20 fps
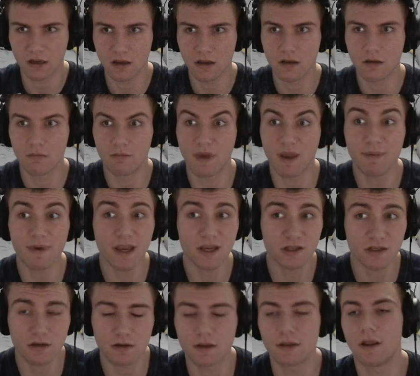Maybe I should...
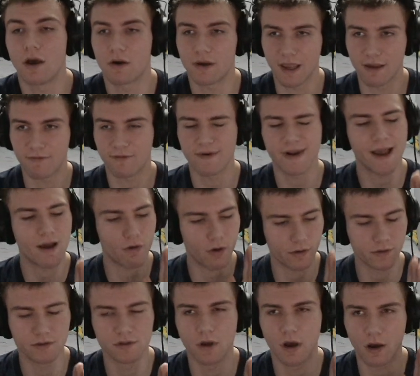Okay, for now,
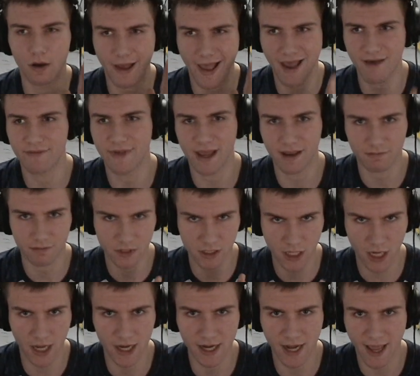I'll have that cut
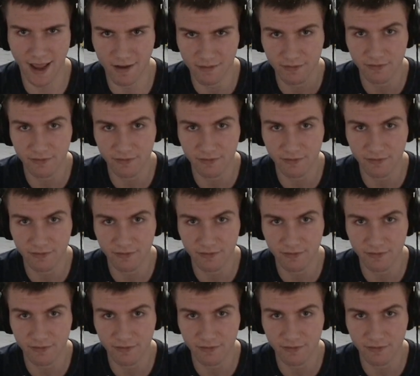in half